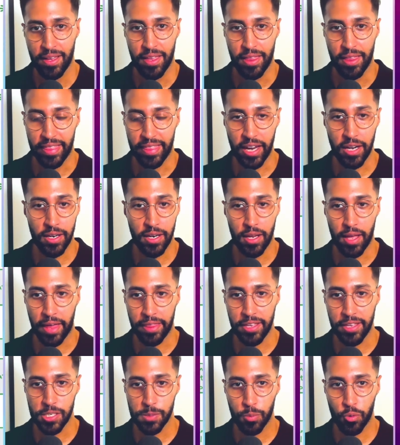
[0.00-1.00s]
Then at
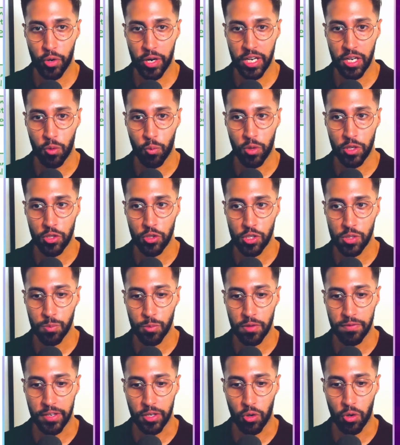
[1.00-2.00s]
this point, we're just
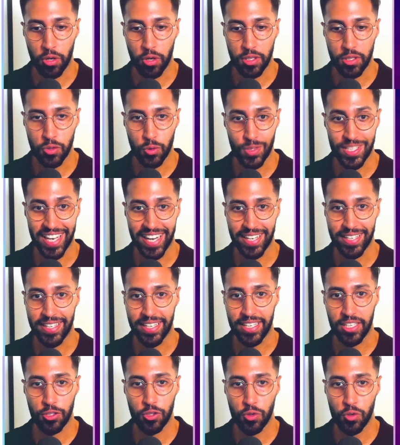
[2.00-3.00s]
moving on to
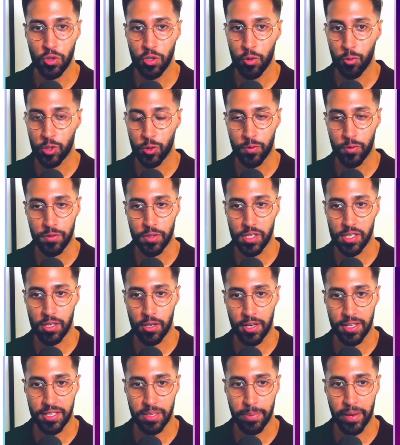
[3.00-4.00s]
technique 2, which we've just
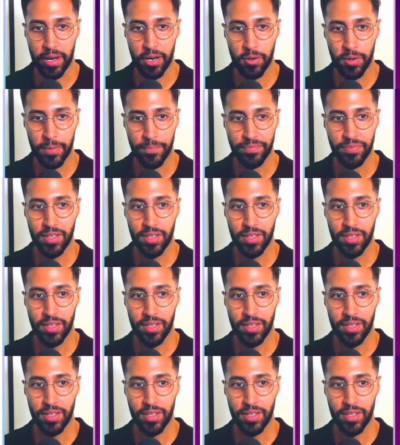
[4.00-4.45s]
learned about.